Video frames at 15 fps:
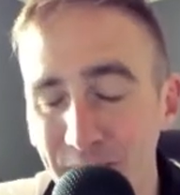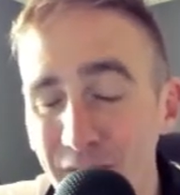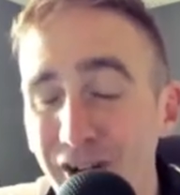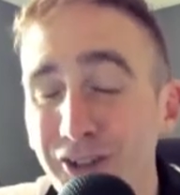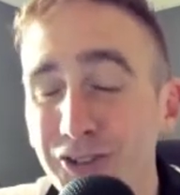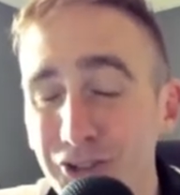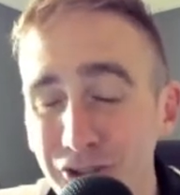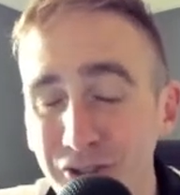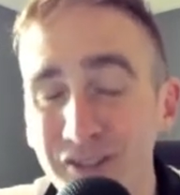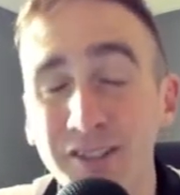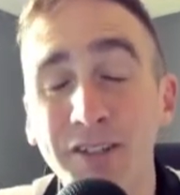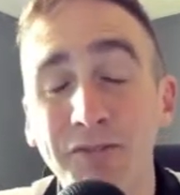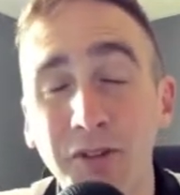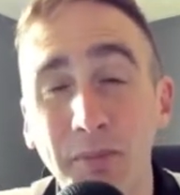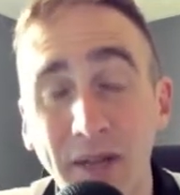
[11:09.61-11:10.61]
not sure
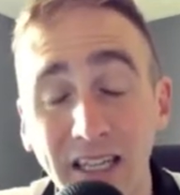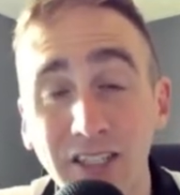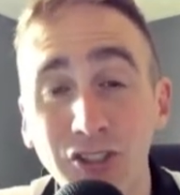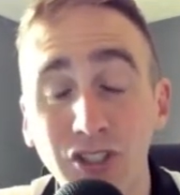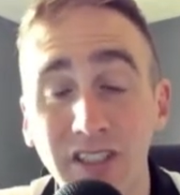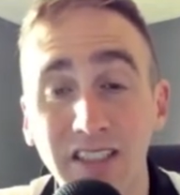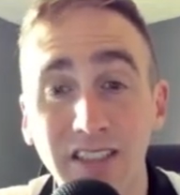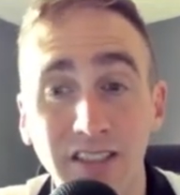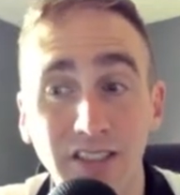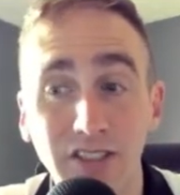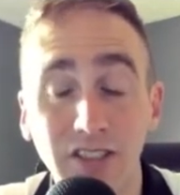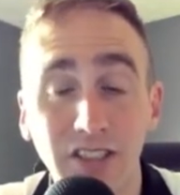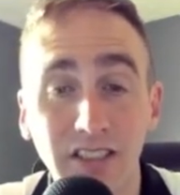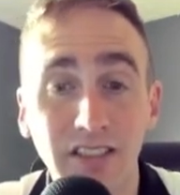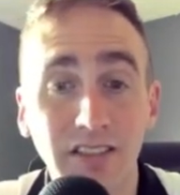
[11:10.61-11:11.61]
if the patient is